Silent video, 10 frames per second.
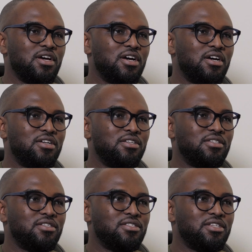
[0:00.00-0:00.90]
And
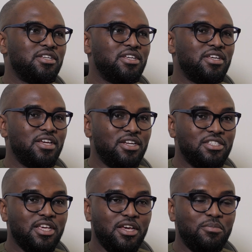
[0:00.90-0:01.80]

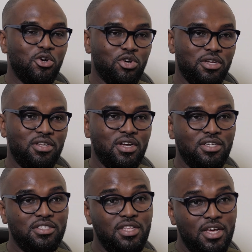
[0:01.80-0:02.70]
Guinness came knocking,
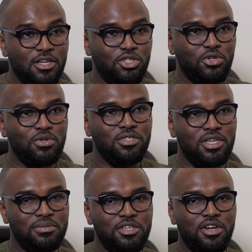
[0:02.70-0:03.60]
that is Diageo,
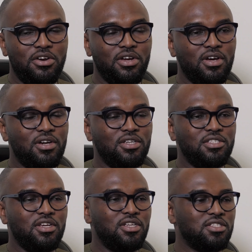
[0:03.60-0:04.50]
subsidiary in Ghana
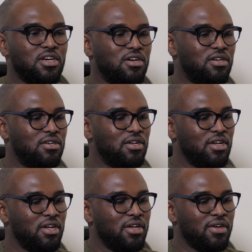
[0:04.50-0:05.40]
is Guinness Ghana,
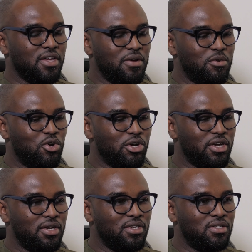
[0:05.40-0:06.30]
came
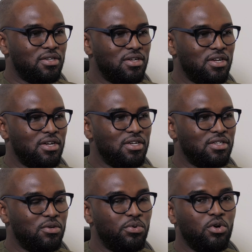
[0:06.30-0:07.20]
knocking
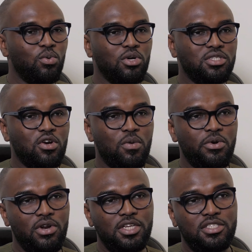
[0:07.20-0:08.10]
and the role was
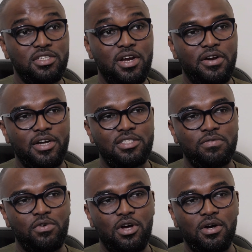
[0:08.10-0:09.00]
corporate relations
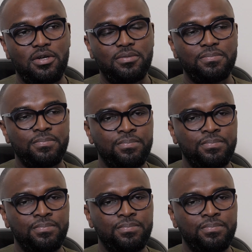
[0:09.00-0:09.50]
director for Ghana.